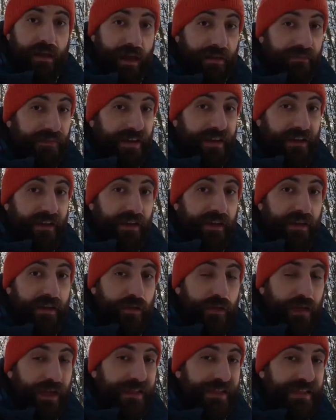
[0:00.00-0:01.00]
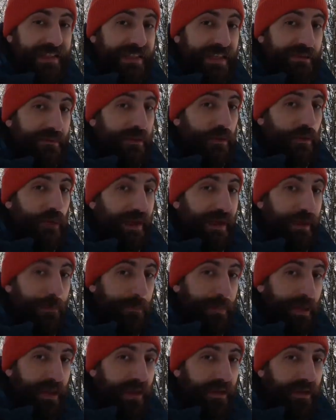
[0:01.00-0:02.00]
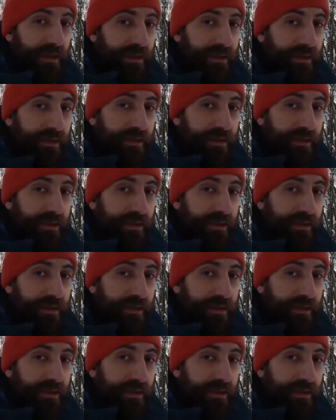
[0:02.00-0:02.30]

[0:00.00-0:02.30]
And finally, you get a 720p